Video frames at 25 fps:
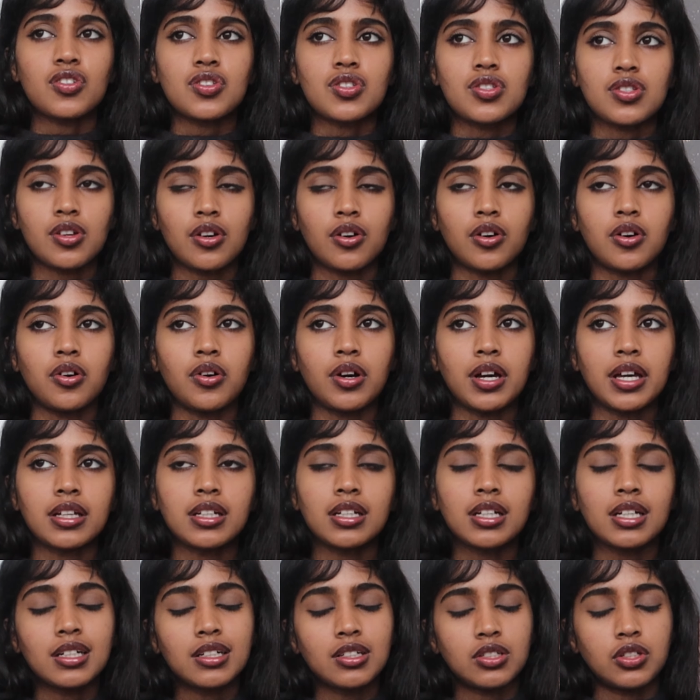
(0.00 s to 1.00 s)
So
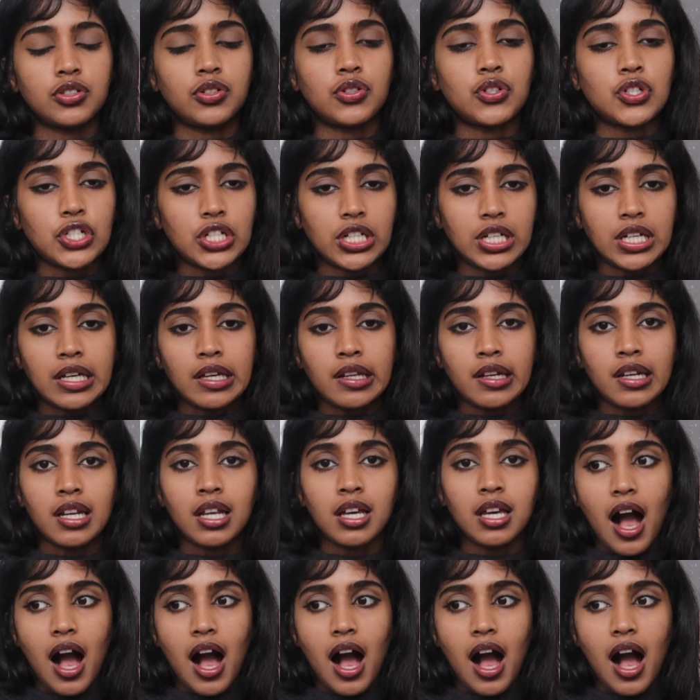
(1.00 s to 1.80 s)
in conclusion,